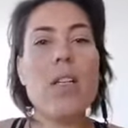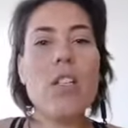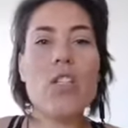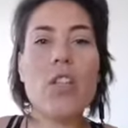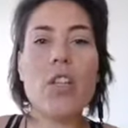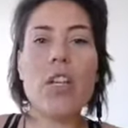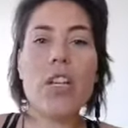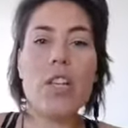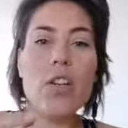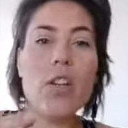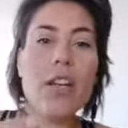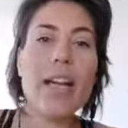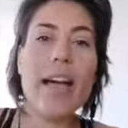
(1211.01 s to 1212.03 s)
so that you
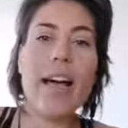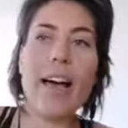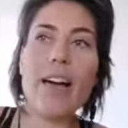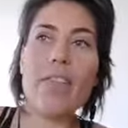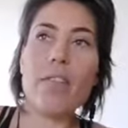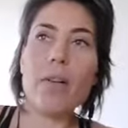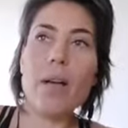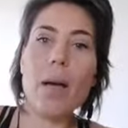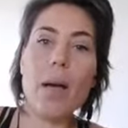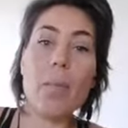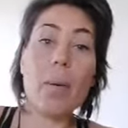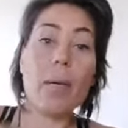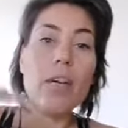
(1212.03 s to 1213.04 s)
can have
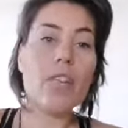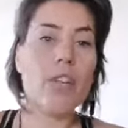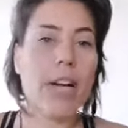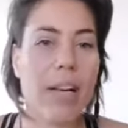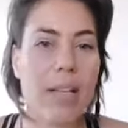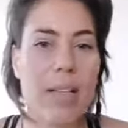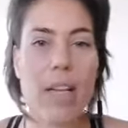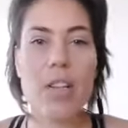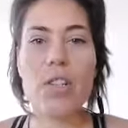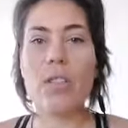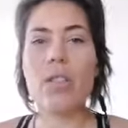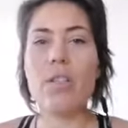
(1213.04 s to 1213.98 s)
a better training session,